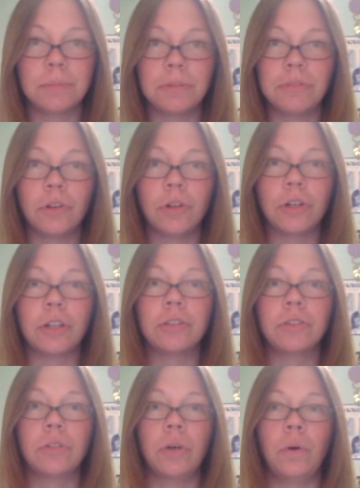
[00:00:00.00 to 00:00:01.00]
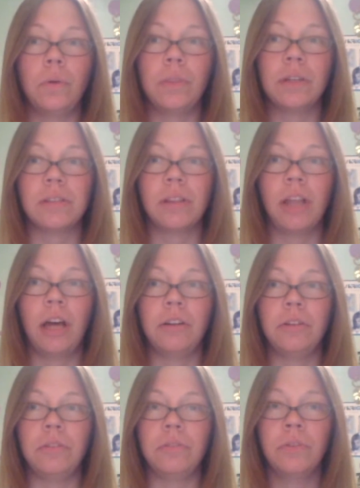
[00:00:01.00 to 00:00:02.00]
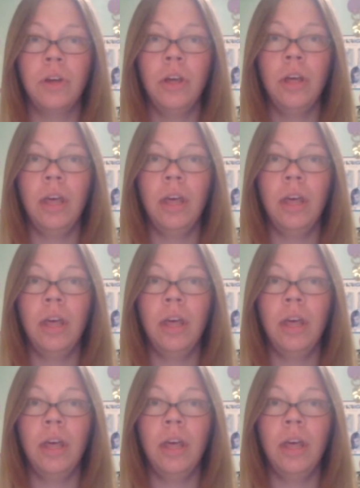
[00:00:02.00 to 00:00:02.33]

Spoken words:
before, so there's a lot of